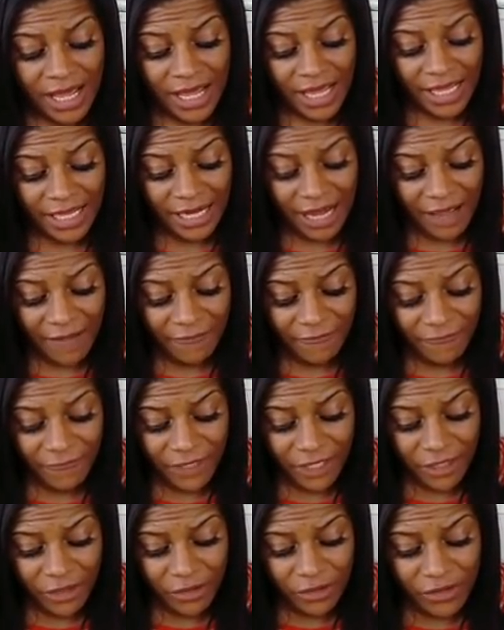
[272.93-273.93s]
And I
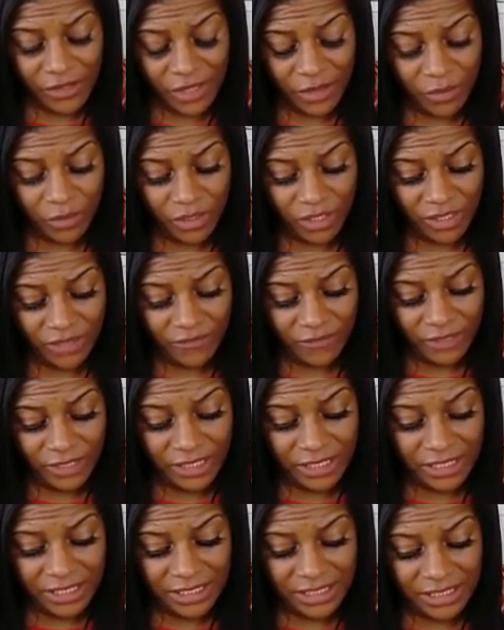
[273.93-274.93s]
feel that whatever
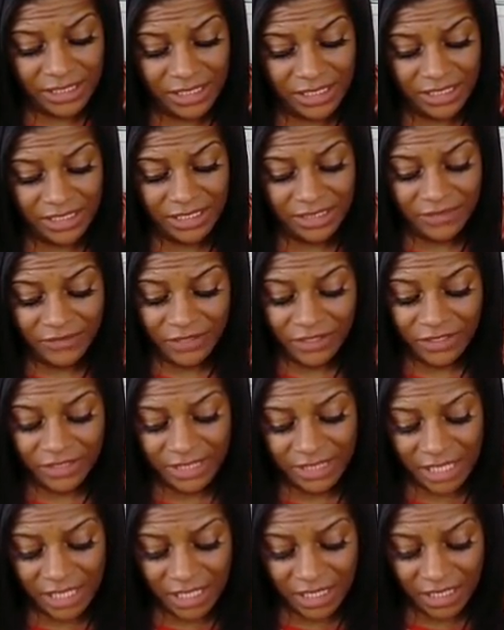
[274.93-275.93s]
this is, if
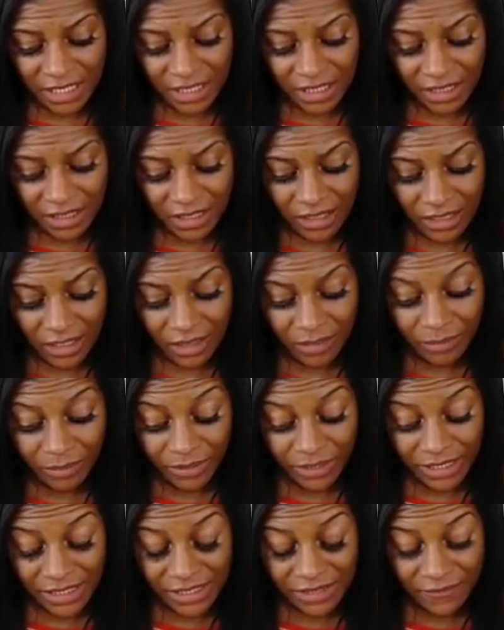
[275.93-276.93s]
there's any
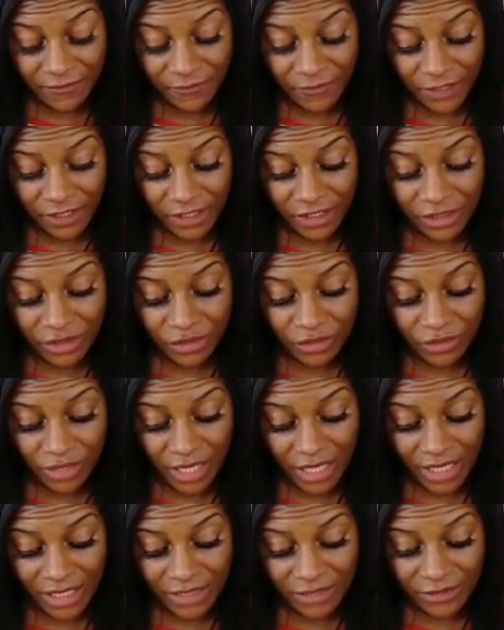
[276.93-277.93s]
unpleasant feelings you
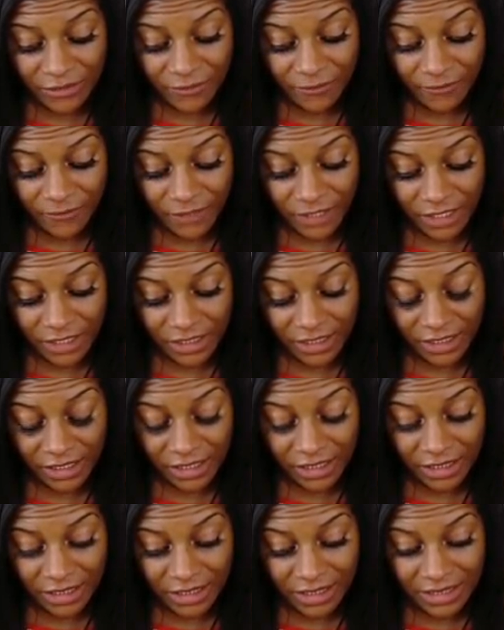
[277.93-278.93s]
guys are
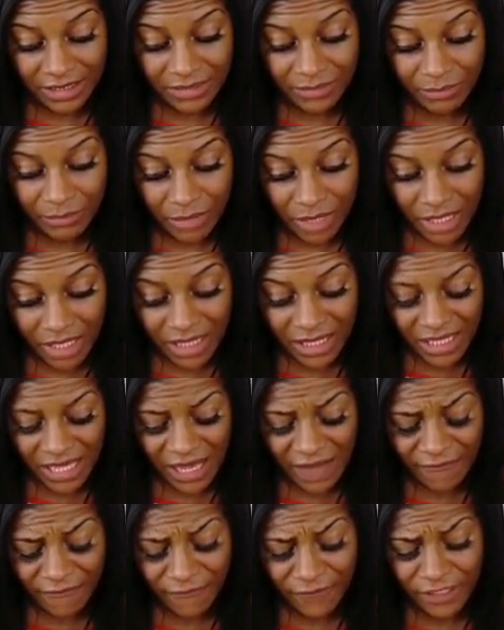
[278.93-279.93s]
feeling this month,
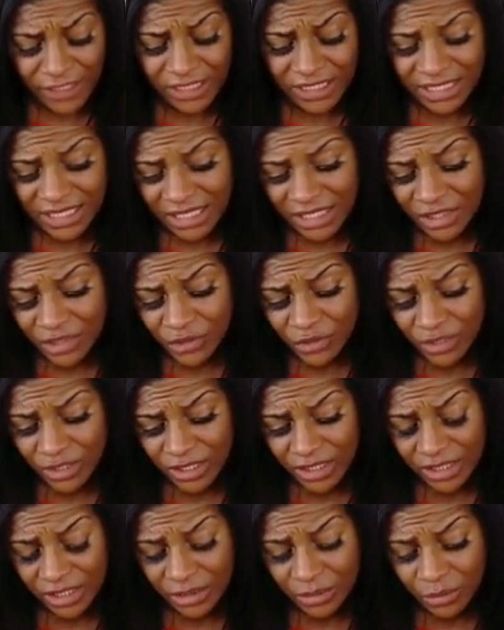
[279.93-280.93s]
I feel it's
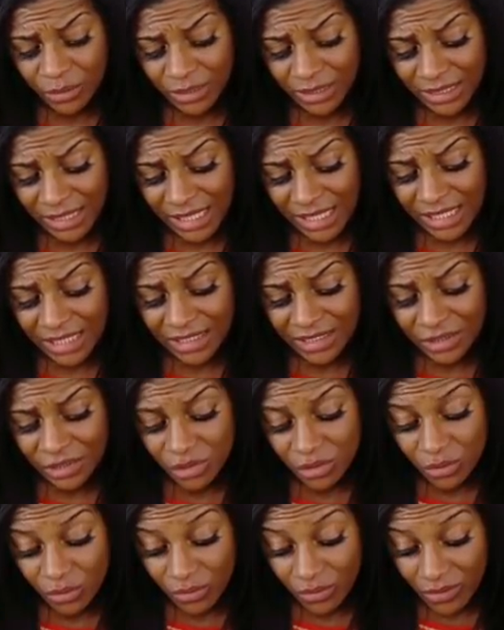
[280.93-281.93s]
intricately related
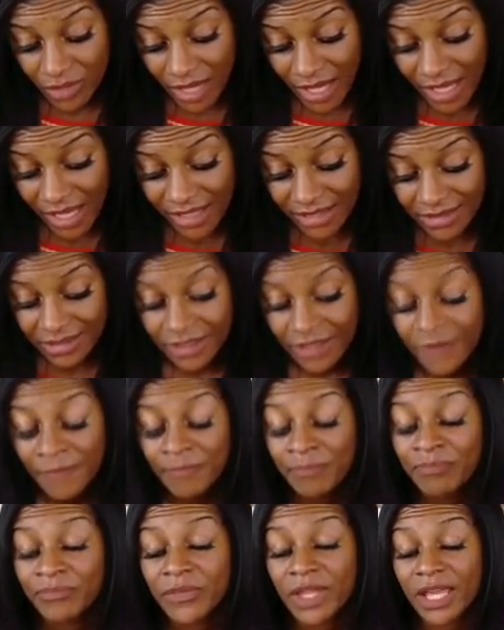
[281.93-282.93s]
to that.
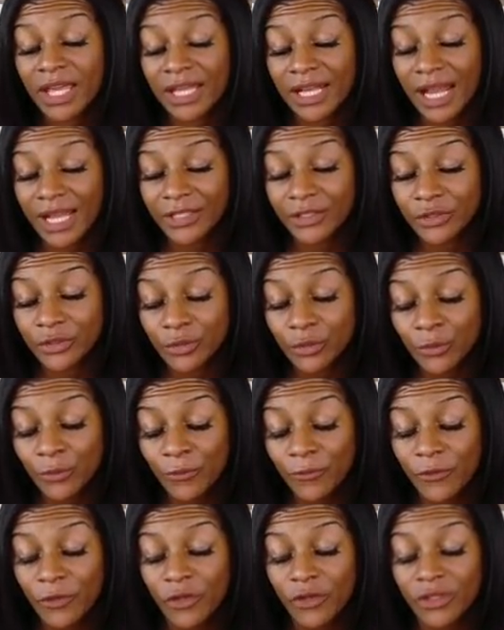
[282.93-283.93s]
And I do
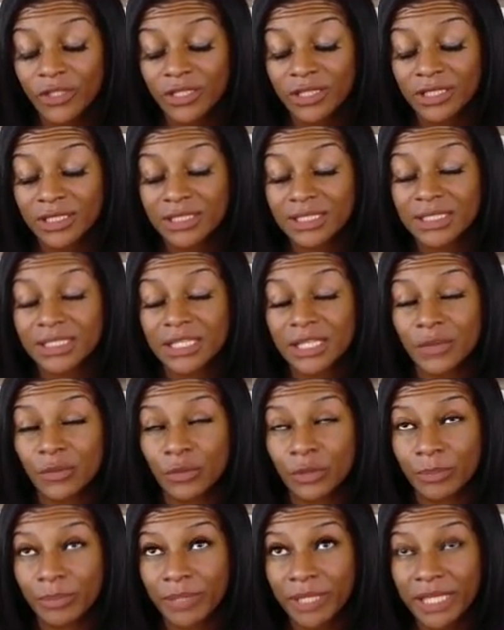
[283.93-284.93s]
feel that this is a
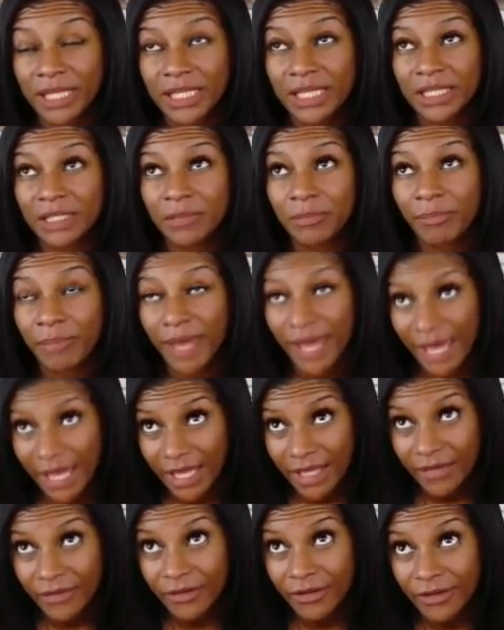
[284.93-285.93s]
repeated
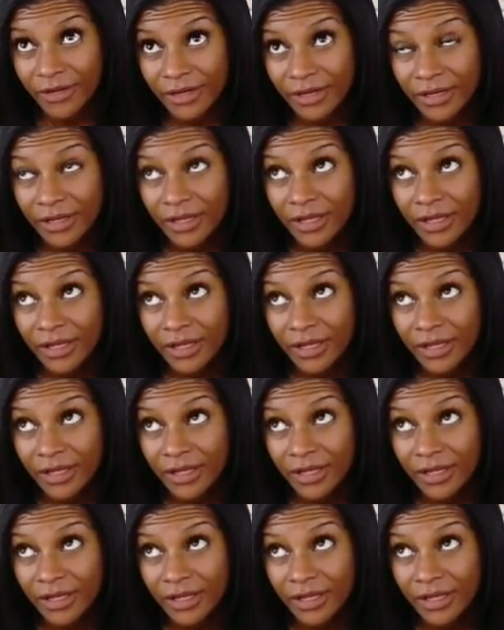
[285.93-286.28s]
pattern